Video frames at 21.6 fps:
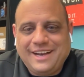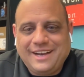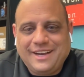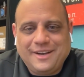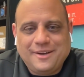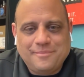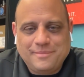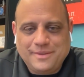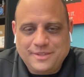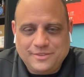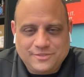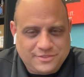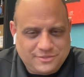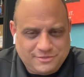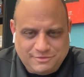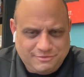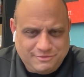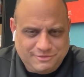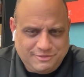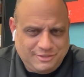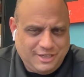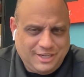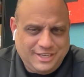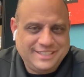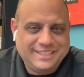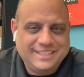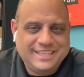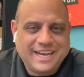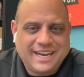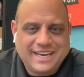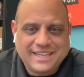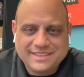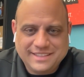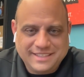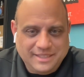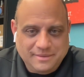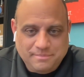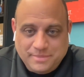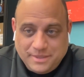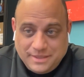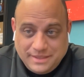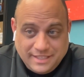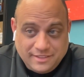Um, it's
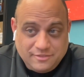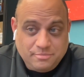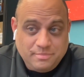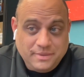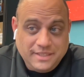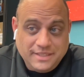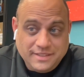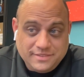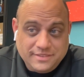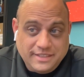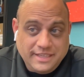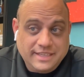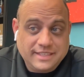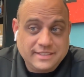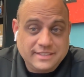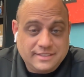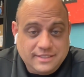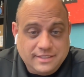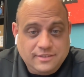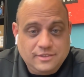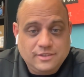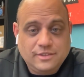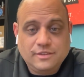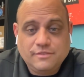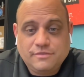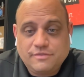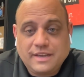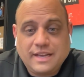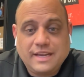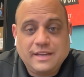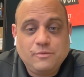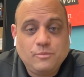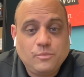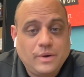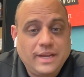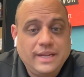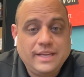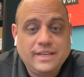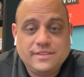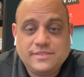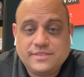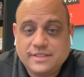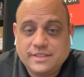ungodly, but that's because they continue to find
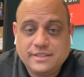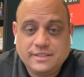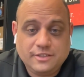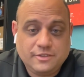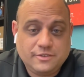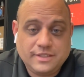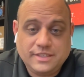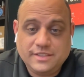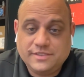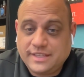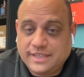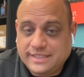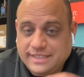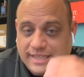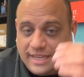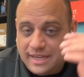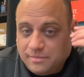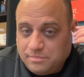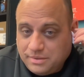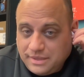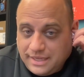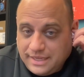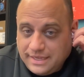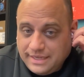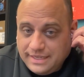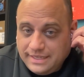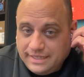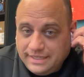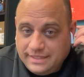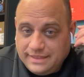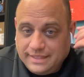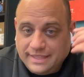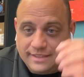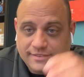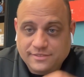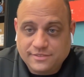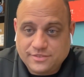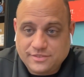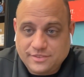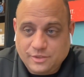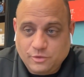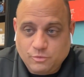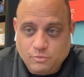ways to increase that top line. And
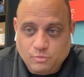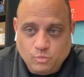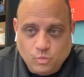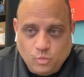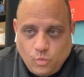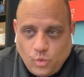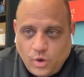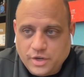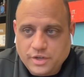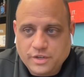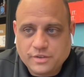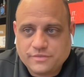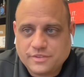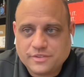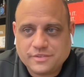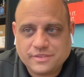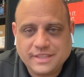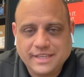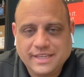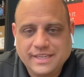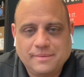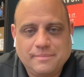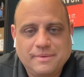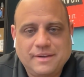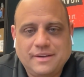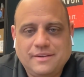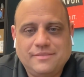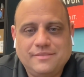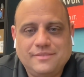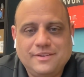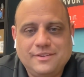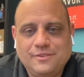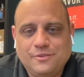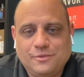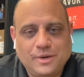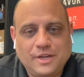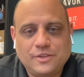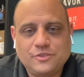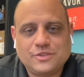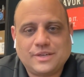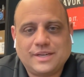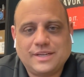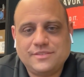that's the wonderful thing about
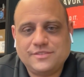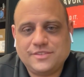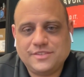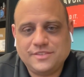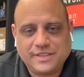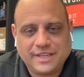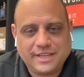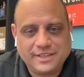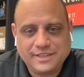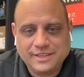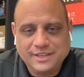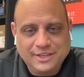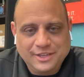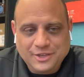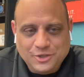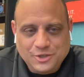restaurants is that